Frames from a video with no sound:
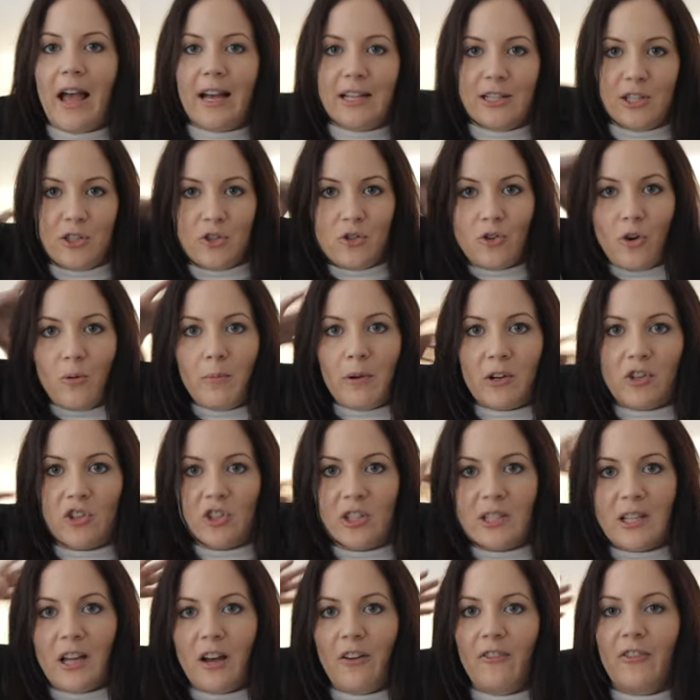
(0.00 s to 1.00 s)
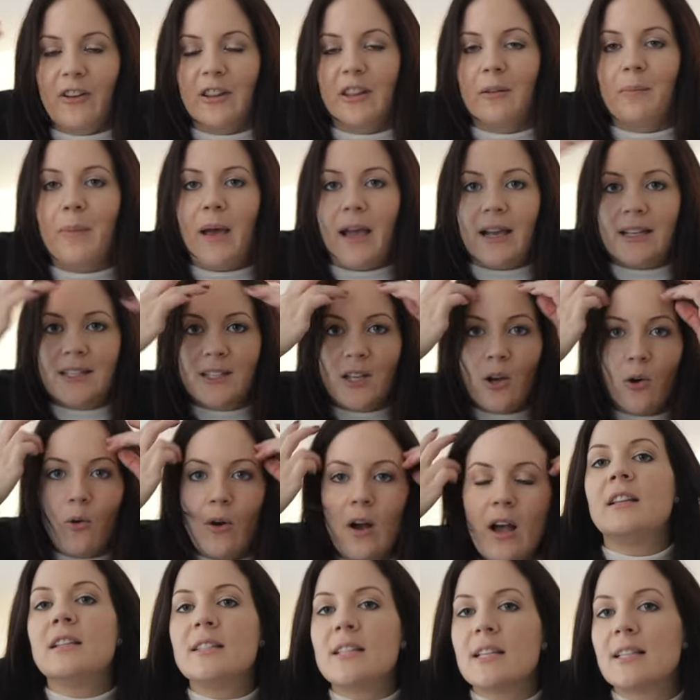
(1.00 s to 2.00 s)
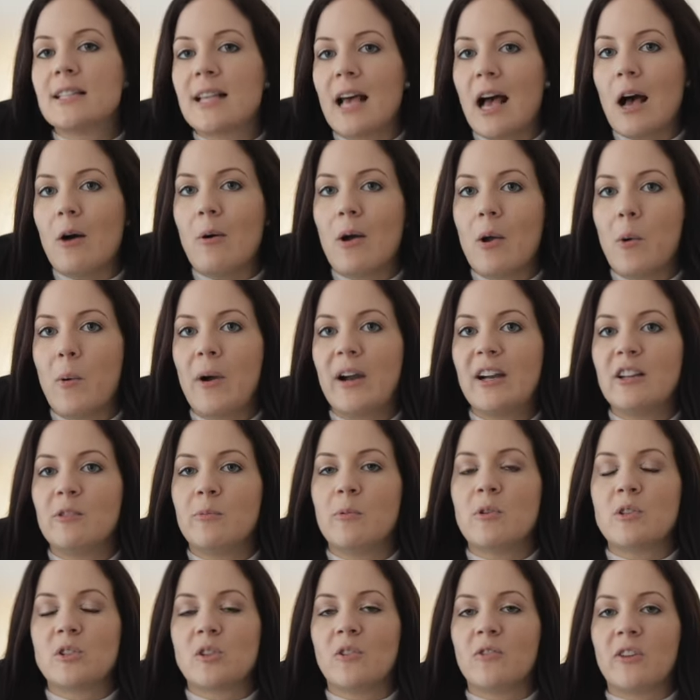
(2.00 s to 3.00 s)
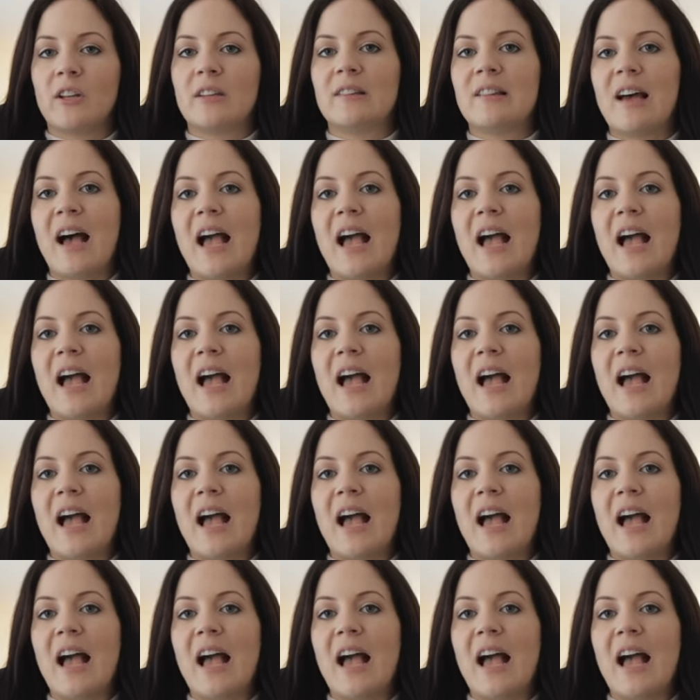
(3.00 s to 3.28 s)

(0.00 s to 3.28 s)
had so much stuff at the back so this is how I wear it most of the